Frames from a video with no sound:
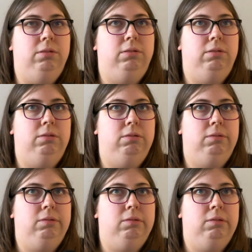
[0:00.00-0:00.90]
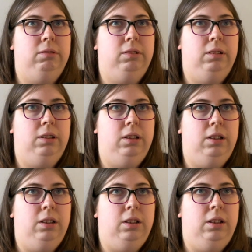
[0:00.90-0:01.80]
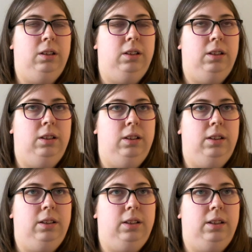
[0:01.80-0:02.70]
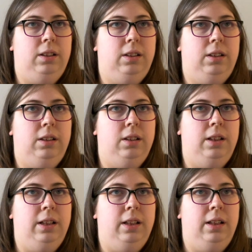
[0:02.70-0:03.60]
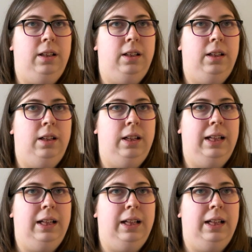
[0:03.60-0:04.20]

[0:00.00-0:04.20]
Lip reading: (silence)